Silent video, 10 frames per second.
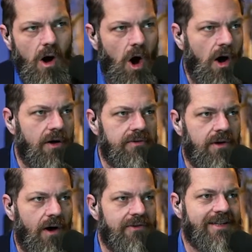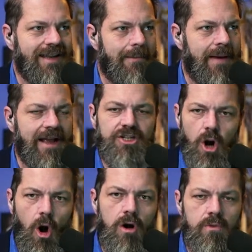on the same page
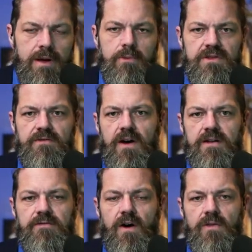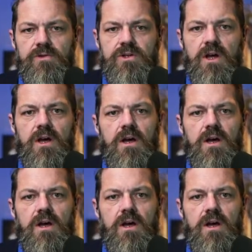are we with the founding fathers?